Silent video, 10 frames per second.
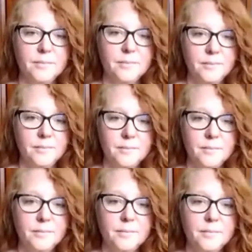
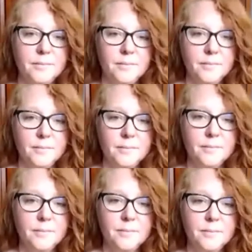
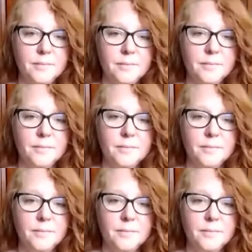[no speech]